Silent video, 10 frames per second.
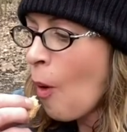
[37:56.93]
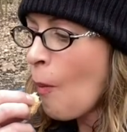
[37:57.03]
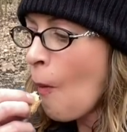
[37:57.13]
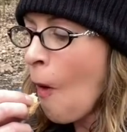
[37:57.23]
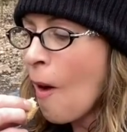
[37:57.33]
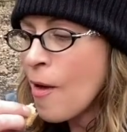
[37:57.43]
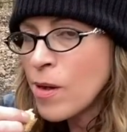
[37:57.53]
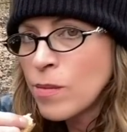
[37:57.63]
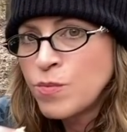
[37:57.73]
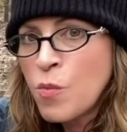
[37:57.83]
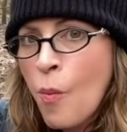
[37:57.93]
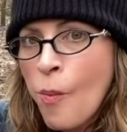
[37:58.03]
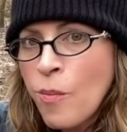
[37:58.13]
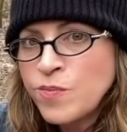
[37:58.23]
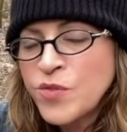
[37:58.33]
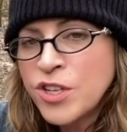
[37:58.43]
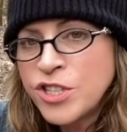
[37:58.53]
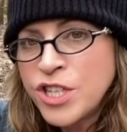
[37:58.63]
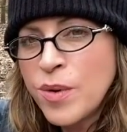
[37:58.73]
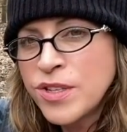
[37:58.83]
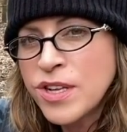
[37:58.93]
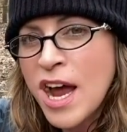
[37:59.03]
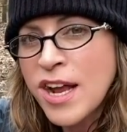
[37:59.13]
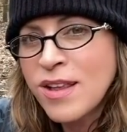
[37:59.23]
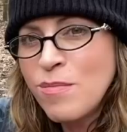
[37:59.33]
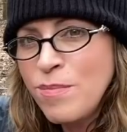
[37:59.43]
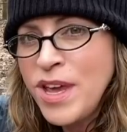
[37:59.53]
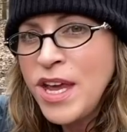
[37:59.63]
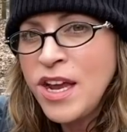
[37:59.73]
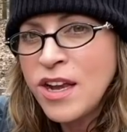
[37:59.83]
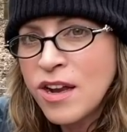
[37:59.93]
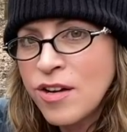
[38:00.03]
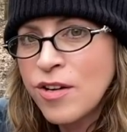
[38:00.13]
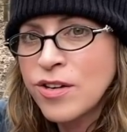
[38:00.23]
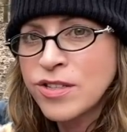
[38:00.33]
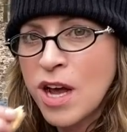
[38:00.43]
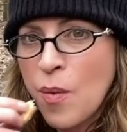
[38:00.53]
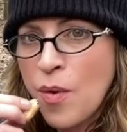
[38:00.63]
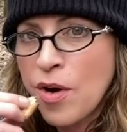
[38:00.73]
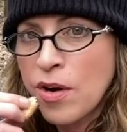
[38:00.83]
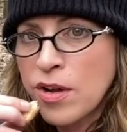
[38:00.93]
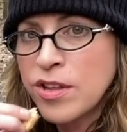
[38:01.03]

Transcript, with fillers: Boy, and she was like the mean nurse at work,